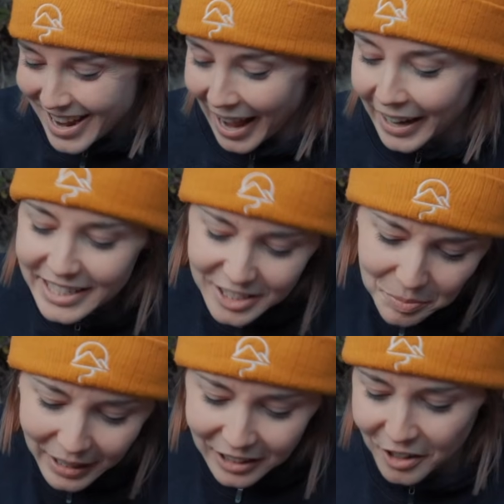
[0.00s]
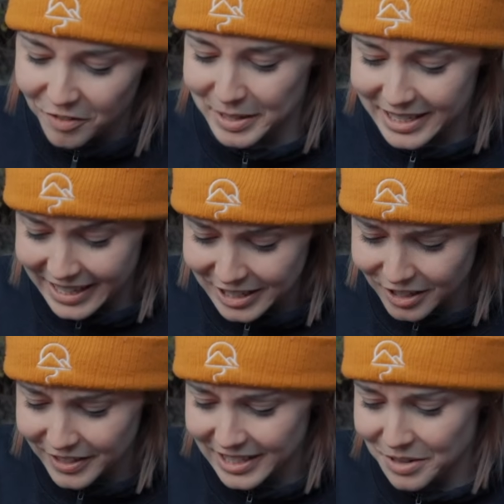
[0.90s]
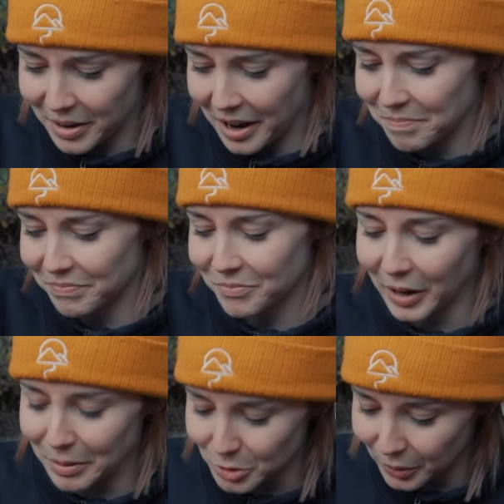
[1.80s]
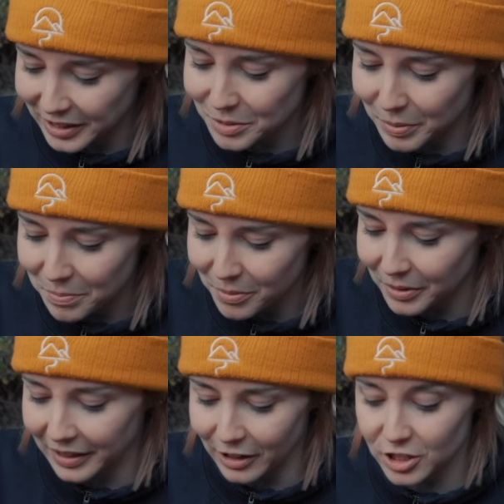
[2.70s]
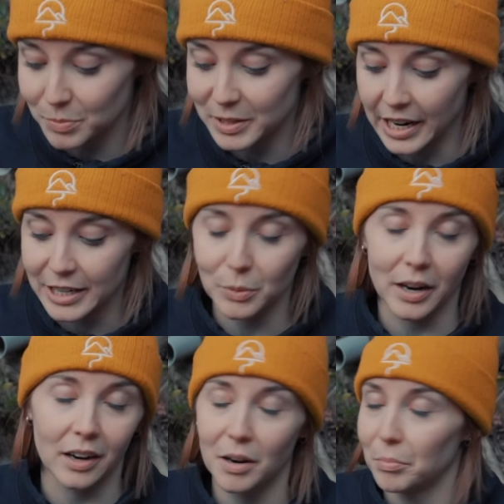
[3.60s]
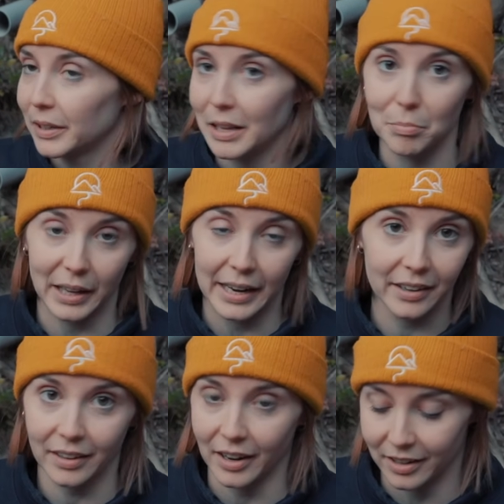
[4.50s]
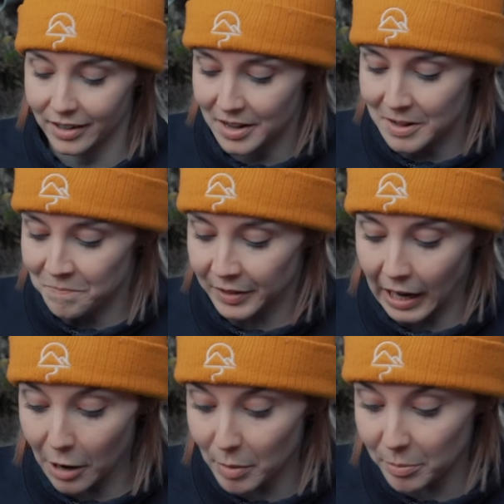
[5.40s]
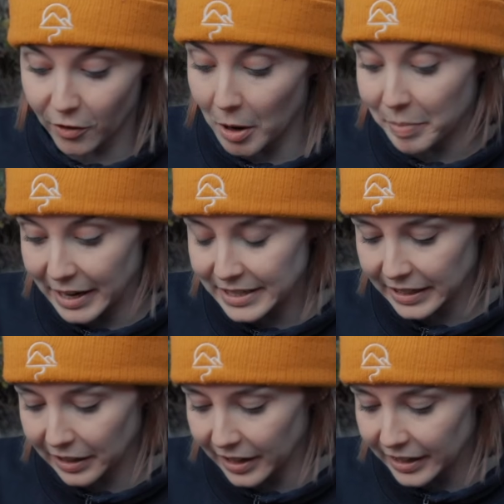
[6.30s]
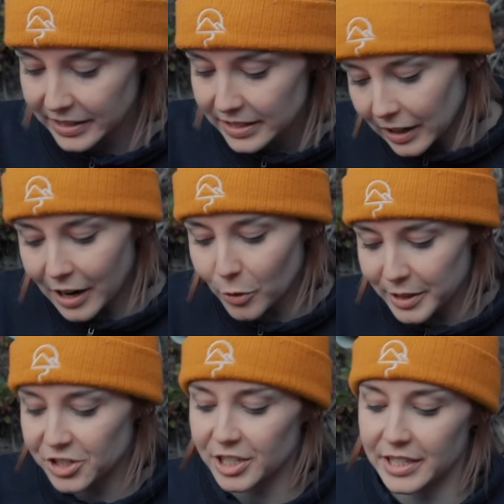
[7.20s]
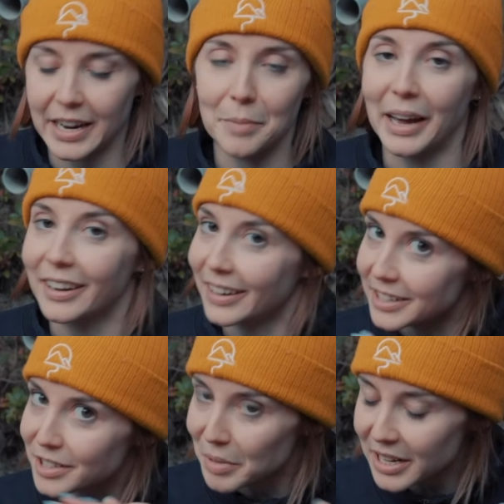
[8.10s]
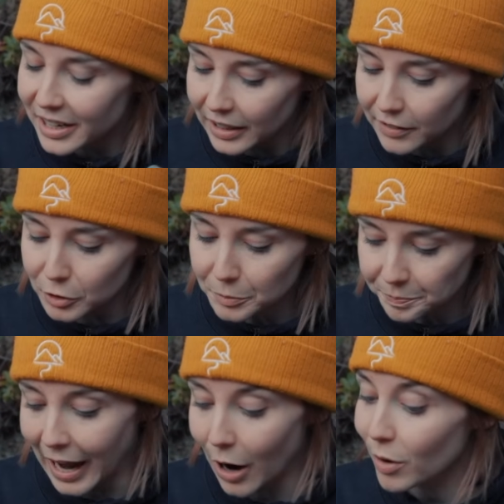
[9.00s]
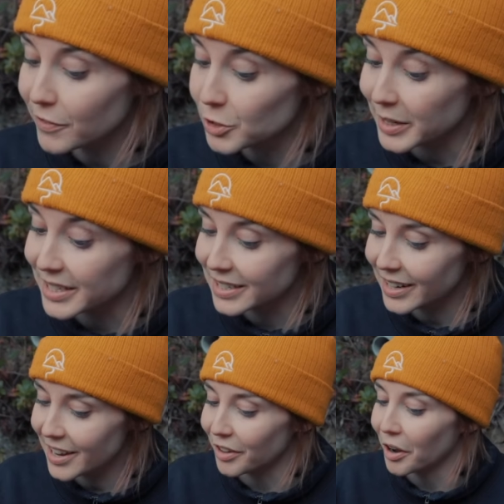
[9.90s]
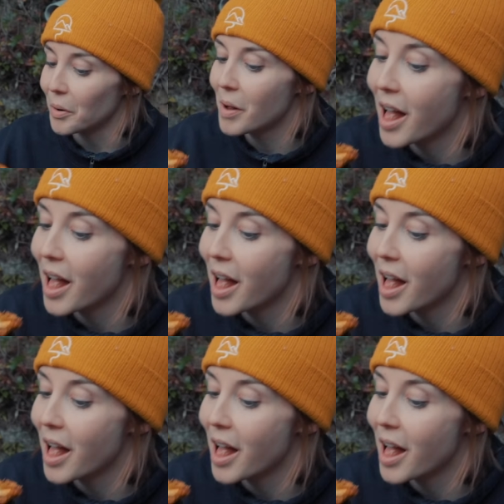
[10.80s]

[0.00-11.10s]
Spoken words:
And I still make a lot of mistakes obviously when I'm talking to people, and there'll just be days when I completely blank and I can't remember very basic things. I always just say I'm at an intermediate level. How often do I study though?